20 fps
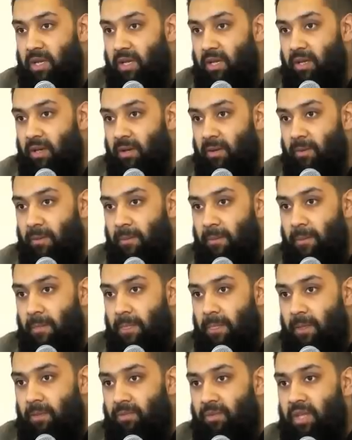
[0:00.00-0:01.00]
me,
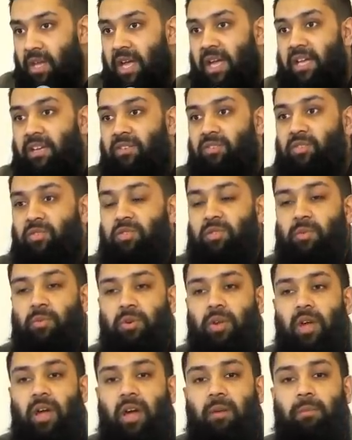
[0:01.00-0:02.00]
the angels
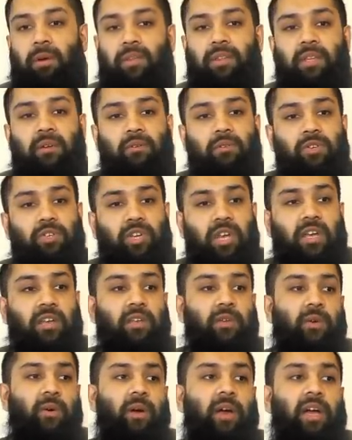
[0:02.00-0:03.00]
will come and they will
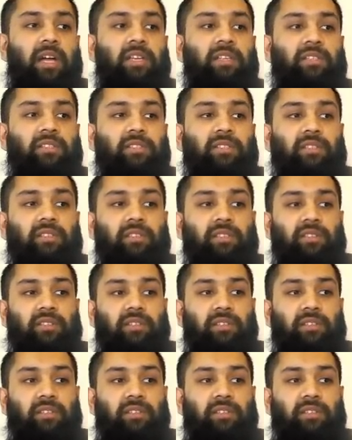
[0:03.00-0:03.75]
shake your hands.